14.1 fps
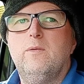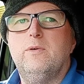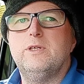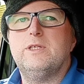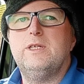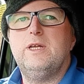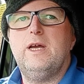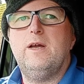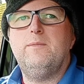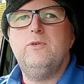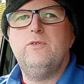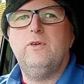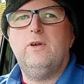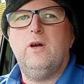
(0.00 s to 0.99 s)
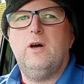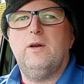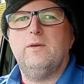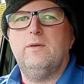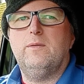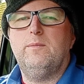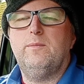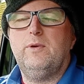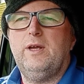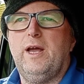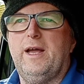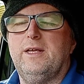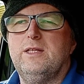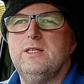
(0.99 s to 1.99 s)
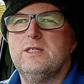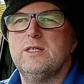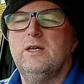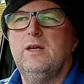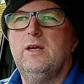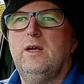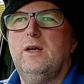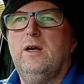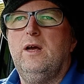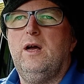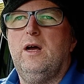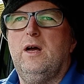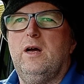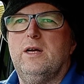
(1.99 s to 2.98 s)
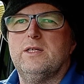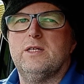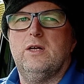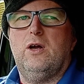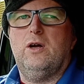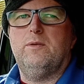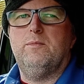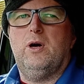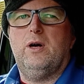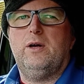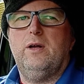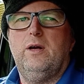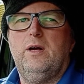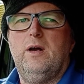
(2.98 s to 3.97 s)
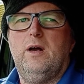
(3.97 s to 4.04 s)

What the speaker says: But today I'm using garden canes as a line marker.